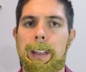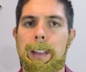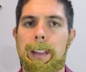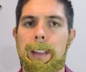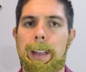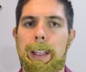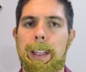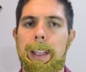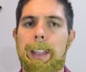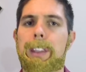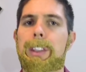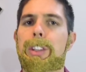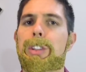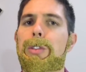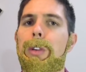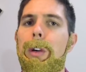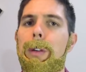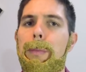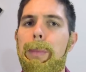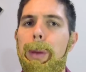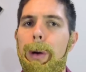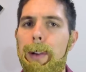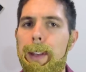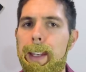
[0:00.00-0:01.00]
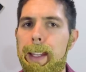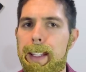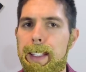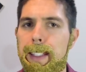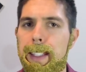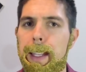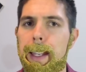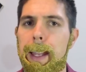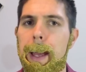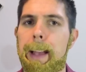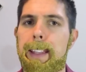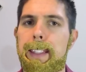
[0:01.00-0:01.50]
Another strong point is
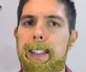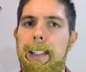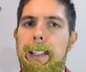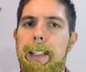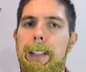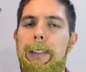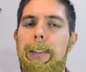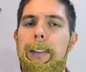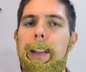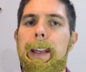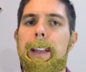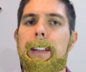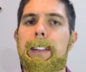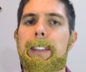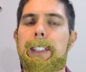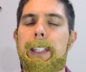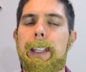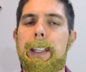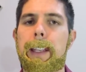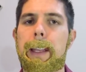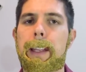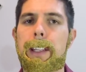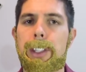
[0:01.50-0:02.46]
that it has a little LCD